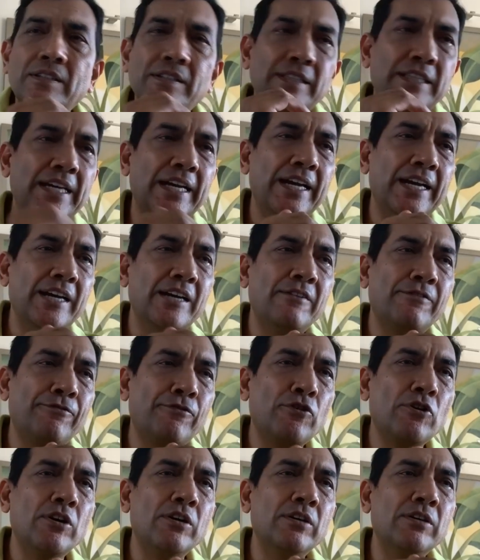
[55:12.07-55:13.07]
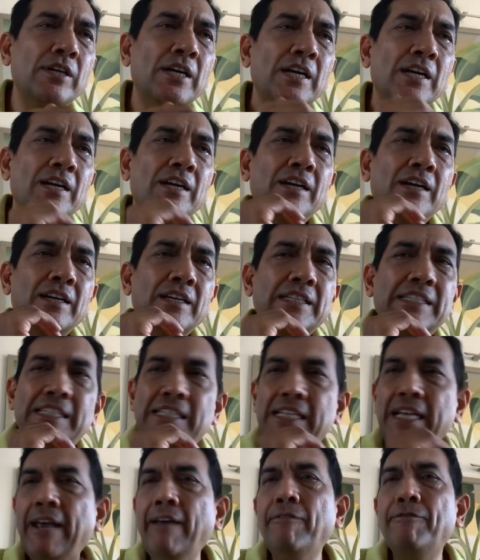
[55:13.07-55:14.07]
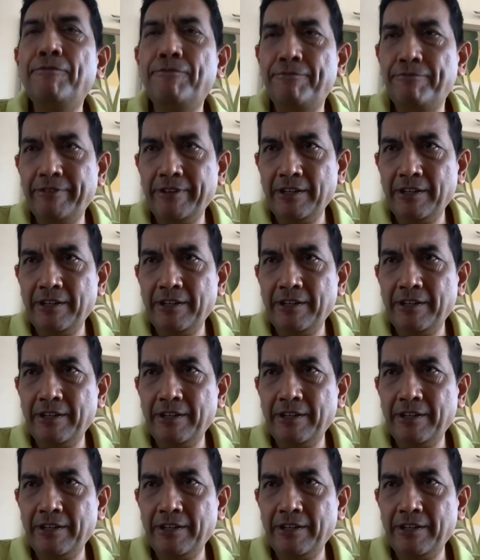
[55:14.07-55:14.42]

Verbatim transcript: there for safe.